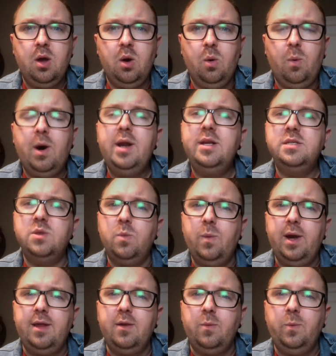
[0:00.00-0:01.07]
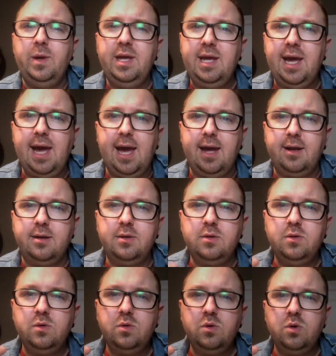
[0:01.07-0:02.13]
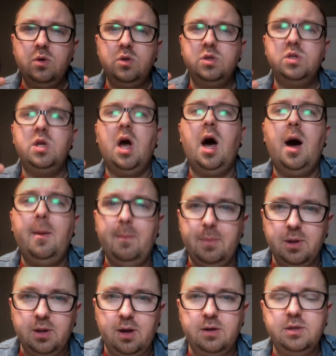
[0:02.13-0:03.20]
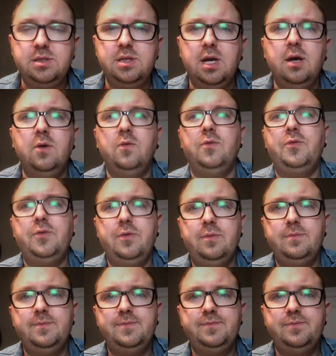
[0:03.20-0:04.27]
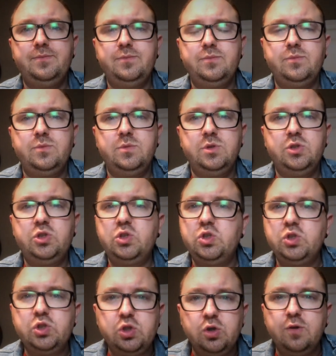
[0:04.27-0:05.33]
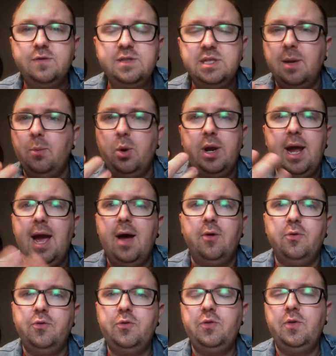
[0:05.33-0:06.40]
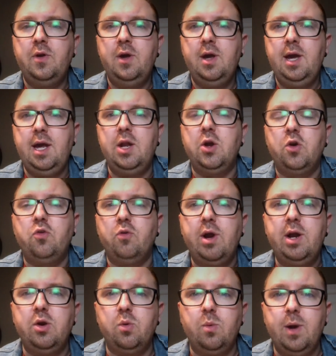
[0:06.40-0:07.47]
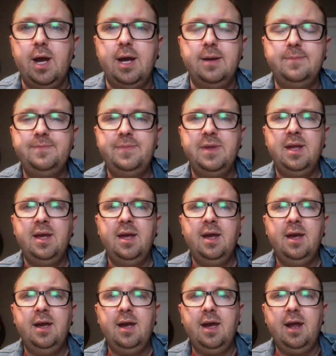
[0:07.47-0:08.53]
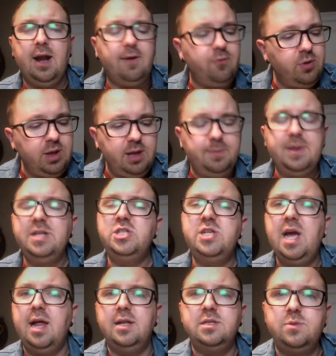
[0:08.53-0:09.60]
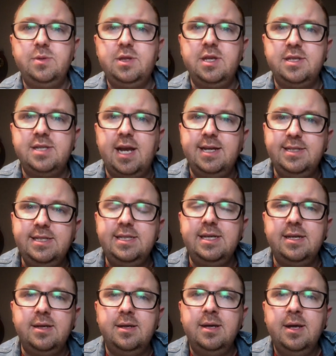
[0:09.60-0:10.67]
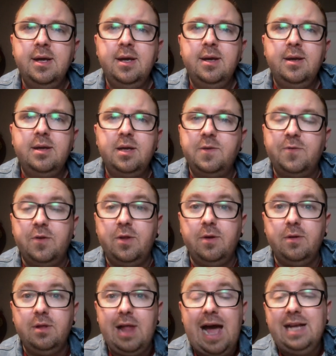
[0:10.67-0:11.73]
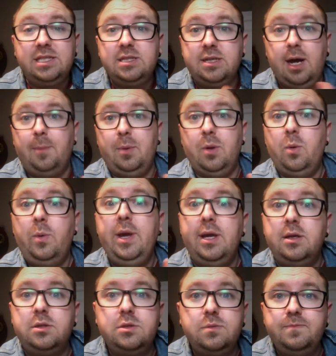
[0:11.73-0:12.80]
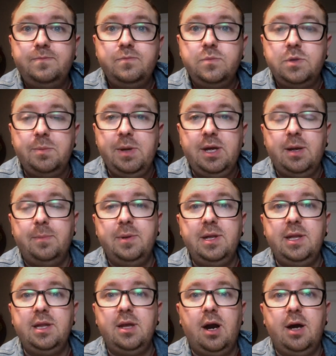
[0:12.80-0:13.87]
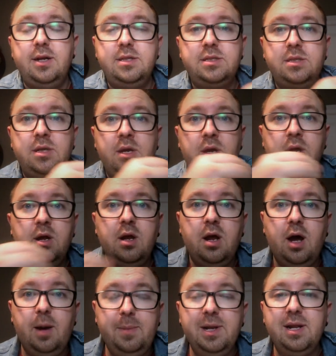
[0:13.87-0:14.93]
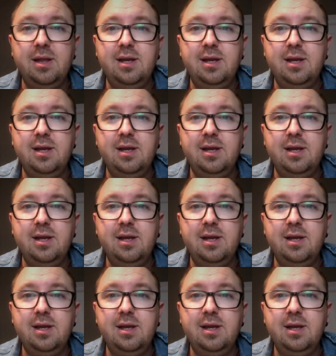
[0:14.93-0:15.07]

what is a way that we can humble ourselves, serve someone else in a greater way? And I've really been challenged with this idea because for the last couple of weeks, to be completely honest, I've been a